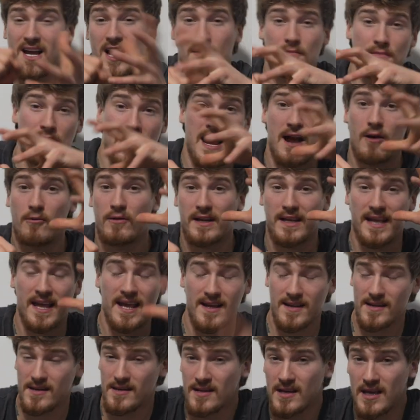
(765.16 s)
up now and
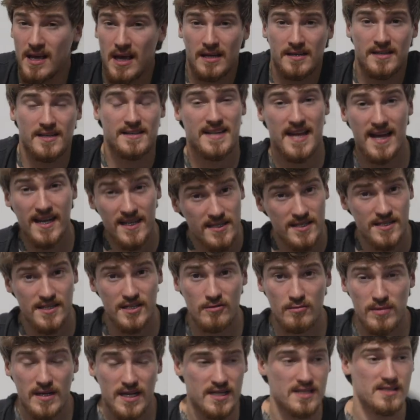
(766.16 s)
again to test
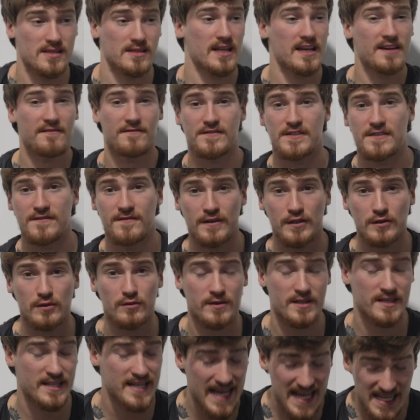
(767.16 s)
you, because life is filled
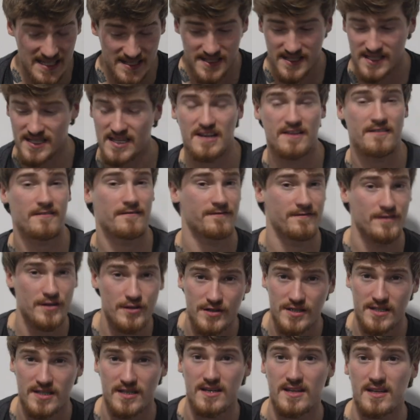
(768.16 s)
with tests and
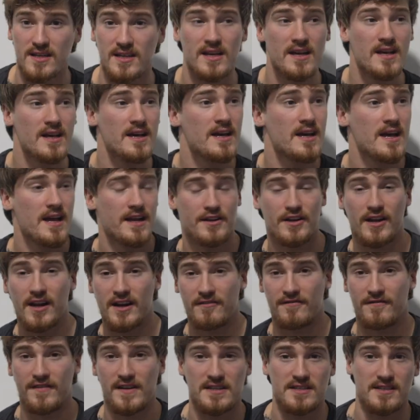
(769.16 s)
adversity, and you
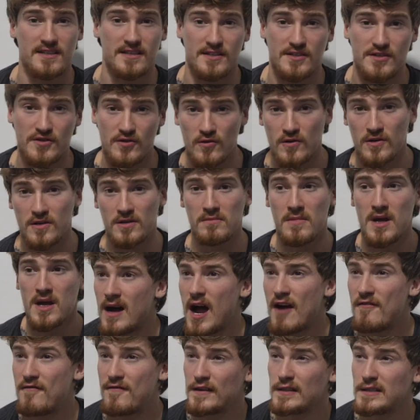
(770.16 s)
gotta face the storm.
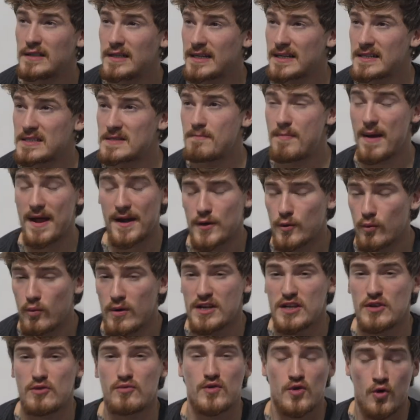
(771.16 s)
I feel like it's better
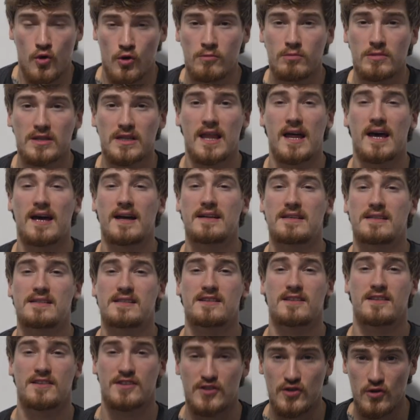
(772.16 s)
when you
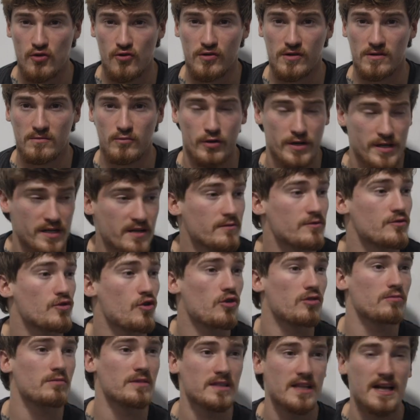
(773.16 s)
normalize the storm.
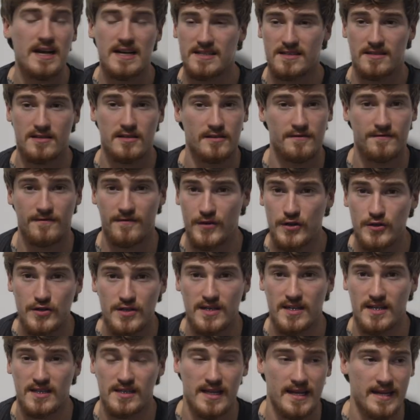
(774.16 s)
Normalize the
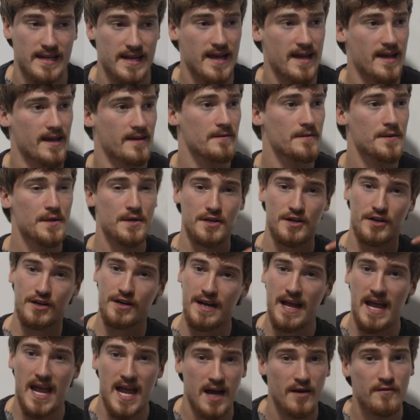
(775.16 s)
adversity. Like, yeah, we're
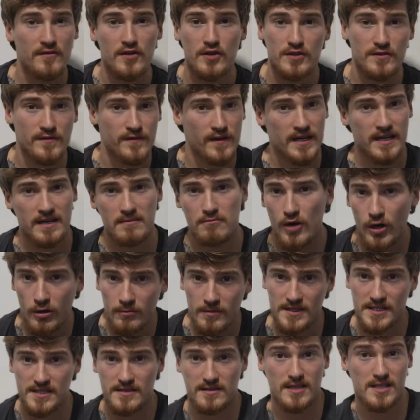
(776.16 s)
gonna have those fucking
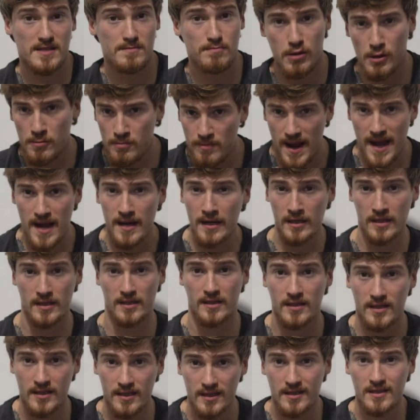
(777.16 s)
moments. Let's prepare.
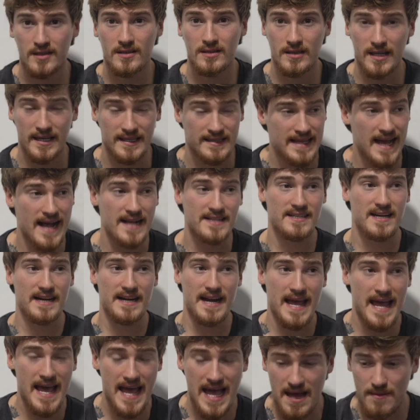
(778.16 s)
Like, that's
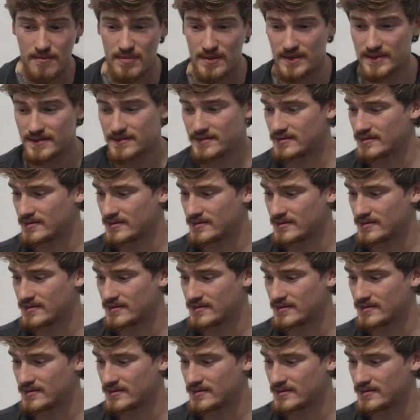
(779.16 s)
gonna happen.